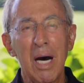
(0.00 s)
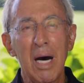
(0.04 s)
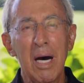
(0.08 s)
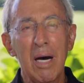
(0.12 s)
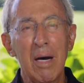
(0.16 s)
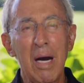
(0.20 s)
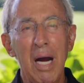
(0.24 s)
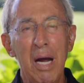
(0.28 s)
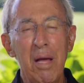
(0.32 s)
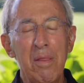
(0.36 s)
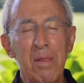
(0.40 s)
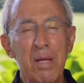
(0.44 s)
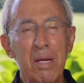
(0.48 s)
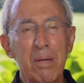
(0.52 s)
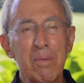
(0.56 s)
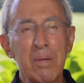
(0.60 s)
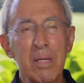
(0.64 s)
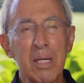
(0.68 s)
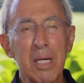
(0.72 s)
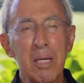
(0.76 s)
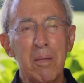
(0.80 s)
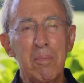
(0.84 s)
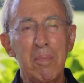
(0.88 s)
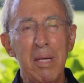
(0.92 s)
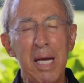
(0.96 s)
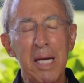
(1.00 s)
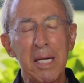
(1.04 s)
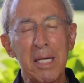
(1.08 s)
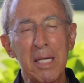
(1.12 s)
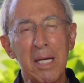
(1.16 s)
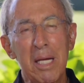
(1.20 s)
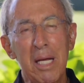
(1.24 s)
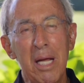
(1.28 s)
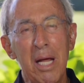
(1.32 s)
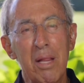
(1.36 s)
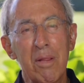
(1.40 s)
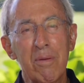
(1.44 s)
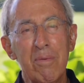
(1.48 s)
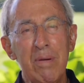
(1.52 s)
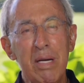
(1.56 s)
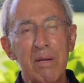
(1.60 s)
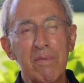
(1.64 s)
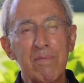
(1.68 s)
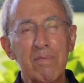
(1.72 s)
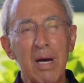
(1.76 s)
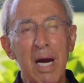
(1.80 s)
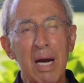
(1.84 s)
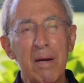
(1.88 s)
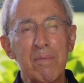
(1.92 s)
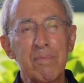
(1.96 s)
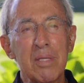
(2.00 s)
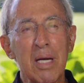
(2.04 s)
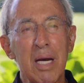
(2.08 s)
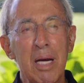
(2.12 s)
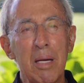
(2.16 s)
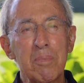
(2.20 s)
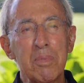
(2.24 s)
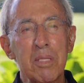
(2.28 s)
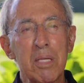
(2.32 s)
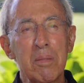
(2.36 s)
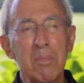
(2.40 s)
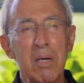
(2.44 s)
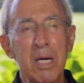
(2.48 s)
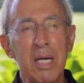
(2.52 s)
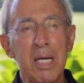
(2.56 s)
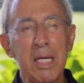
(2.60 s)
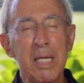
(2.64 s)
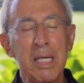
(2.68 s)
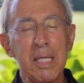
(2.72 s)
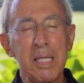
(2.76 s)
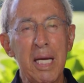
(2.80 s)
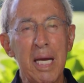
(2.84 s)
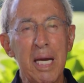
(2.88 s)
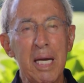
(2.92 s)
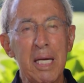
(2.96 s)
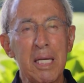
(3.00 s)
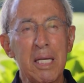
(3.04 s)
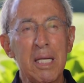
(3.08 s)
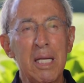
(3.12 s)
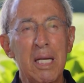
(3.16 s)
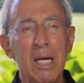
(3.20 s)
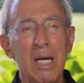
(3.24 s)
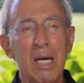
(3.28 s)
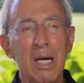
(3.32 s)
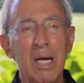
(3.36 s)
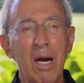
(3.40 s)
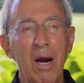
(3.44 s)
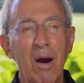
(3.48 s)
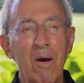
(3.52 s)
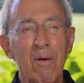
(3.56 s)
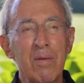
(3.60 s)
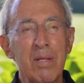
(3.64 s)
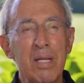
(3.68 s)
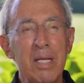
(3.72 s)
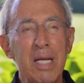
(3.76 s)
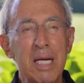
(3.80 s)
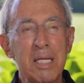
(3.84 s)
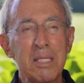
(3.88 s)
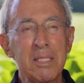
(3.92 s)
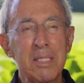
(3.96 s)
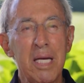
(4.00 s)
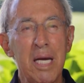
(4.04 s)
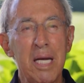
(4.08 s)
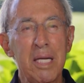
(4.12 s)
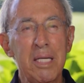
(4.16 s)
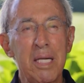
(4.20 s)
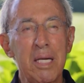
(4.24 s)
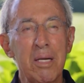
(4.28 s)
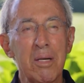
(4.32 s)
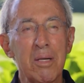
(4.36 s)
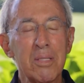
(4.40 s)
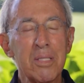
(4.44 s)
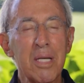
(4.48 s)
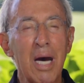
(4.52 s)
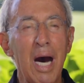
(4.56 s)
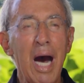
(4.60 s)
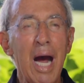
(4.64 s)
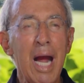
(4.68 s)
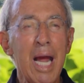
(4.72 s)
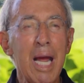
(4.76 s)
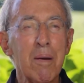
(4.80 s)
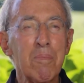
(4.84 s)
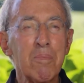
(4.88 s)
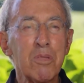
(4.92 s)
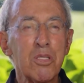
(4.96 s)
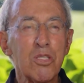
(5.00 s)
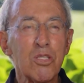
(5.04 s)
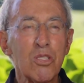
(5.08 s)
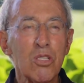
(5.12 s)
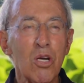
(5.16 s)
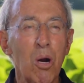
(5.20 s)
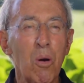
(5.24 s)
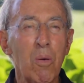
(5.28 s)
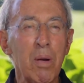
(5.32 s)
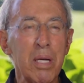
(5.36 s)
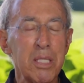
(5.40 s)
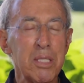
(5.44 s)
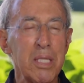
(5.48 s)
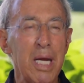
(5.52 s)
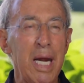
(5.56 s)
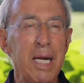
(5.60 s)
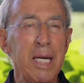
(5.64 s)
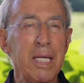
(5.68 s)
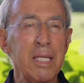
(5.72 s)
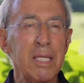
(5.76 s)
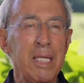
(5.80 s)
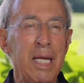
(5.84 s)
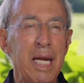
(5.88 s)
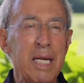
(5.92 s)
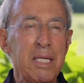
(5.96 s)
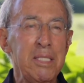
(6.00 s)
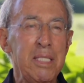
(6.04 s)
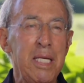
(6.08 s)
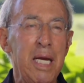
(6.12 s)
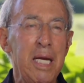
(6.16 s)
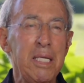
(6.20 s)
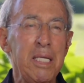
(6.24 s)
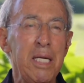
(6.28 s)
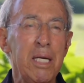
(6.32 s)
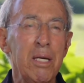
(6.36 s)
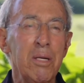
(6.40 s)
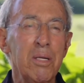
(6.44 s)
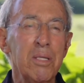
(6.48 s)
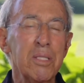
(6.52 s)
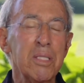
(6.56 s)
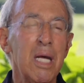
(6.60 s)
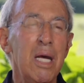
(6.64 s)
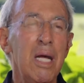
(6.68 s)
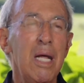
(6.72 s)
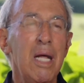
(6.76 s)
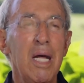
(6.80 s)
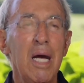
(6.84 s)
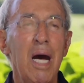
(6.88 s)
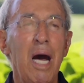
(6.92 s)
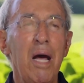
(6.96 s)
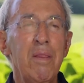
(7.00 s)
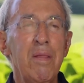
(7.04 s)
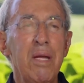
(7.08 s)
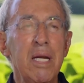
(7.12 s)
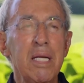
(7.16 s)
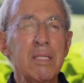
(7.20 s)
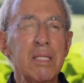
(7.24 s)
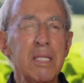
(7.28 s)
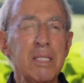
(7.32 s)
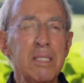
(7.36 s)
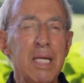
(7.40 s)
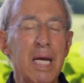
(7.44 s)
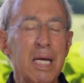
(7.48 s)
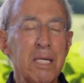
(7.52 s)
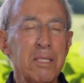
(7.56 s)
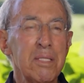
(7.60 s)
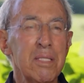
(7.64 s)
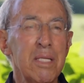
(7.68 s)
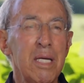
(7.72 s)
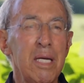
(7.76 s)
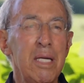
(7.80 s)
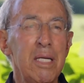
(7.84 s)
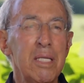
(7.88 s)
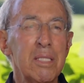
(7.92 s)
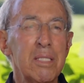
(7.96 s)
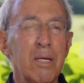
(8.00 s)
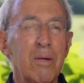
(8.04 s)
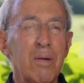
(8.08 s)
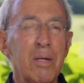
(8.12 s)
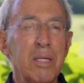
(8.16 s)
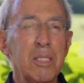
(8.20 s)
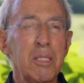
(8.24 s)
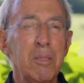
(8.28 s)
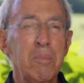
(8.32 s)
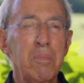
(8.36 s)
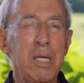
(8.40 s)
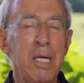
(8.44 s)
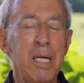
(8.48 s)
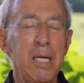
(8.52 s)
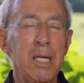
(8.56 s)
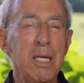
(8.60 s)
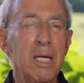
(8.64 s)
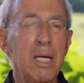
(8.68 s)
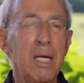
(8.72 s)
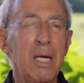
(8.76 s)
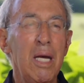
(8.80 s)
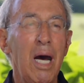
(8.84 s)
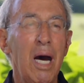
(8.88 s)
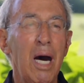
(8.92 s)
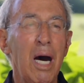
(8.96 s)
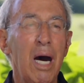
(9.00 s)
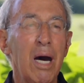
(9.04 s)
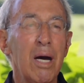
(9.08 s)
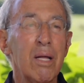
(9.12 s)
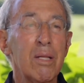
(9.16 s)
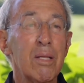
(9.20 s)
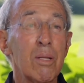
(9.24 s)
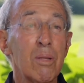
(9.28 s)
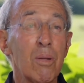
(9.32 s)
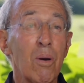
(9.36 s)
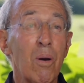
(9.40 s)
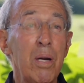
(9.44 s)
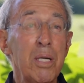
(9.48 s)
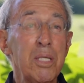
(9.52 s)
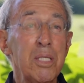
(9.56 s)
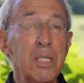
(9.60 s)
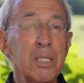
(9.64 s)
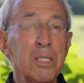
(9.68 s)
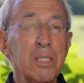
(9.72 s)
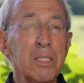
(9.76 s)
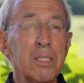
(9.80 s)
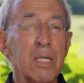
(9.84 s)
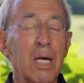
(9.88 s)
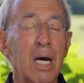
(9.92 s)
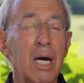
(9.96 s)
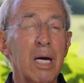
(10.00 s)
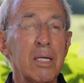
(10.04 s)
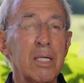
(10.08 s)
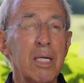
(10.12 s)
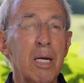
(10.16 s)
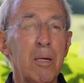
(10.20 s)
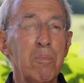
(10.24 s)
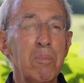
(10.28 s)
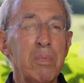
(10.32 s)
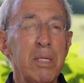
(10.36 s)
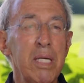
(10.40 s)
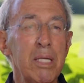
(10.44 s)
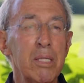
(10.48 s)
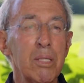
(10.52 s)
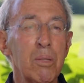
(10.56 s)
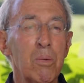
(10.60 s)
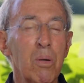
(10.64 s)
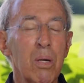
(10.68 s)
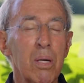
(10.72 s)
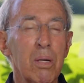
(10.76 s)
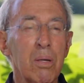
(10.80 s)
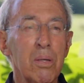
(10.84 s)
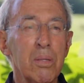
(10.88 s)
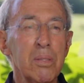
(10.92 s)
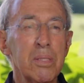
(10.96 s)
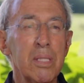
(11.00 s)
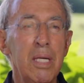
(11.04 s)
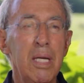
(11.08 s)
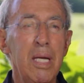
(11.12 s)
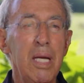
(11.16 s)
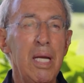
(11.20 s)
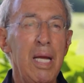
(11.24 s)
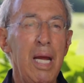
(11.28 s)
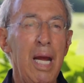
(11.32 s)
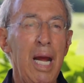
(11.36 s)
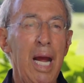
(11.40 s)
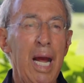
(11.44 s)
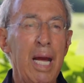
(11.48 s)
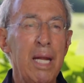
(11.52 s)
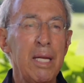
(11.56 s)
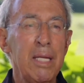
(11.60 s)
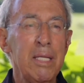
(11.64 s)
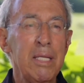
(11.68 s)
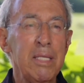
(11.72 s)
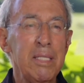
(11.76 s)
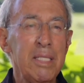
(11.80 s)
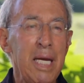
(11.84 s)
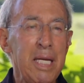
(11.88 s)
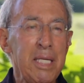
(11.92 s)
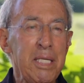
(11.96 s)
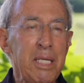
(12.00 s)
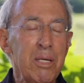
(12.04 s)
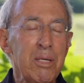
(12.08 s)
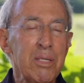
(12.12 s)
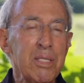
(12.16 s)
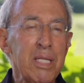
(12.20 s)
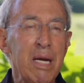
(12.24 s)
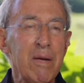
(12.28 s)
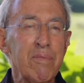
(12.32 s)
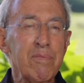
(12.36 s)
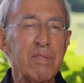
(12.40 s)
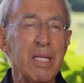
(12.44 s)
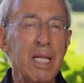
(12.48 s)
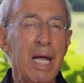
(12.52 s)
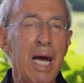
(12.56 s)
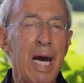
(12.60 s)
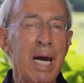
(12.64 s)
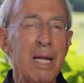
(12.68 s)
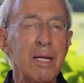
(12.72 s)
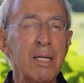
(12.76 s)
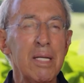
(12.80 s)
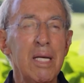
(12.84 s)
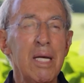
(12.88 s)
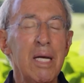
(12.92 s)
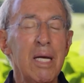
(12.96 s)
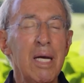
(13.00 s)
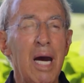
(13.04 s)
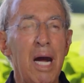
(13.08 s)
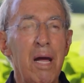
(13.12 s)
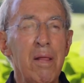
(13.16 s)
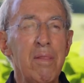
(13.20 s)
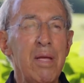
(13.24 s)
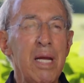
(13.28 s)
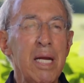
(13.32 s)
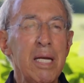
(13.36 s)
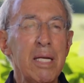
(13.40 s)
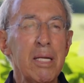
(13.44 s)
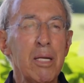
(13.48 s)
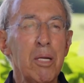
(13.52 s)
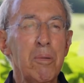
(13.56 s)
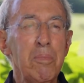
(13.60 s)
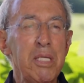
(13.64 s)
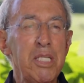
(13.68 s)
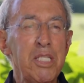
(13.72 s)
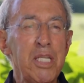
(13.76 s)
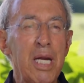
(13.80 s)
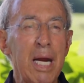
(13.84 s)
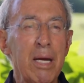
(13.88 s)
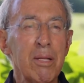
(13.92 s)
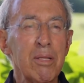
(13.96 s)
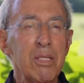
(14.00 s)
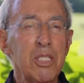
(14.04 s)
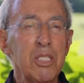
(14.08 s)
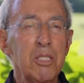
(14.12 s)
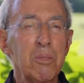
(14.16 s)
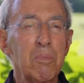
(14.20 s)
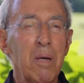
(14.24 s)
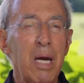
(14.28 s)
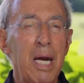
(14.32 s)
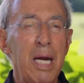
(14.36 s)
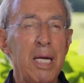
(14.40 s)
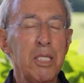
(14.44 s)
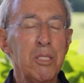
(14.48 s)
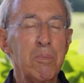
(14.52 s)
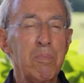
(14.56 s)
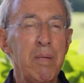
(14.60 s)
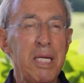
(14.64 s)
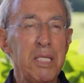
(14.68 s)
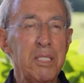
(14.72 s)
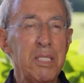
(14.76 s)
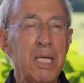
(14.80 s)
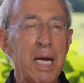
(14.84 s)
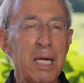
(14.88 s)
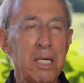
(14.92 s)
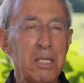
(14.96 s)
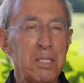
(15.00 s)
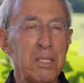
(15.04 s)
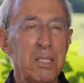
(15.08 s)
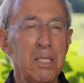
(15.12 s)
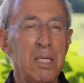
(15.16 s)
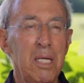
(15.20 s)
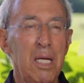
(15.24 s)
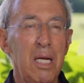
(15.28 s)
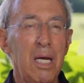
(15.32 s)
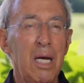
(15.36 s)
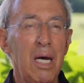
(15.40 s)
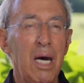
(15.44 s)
Uh, I think we're going to make three to five times their money again over the next ten years. I am so excited. The next ten years, I think that Tesla is going to be uh, the largest uh, company in the world. And in the ten years after that, I think it'll be challenged by SpaceX.